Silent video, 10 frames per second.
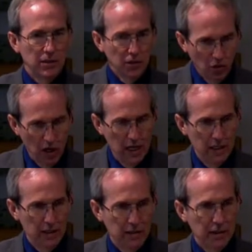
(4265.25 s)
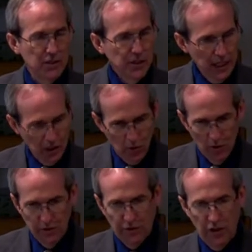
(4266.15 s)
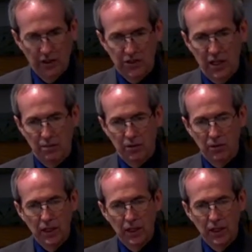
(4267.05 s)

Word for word: grain, let's take corn for example,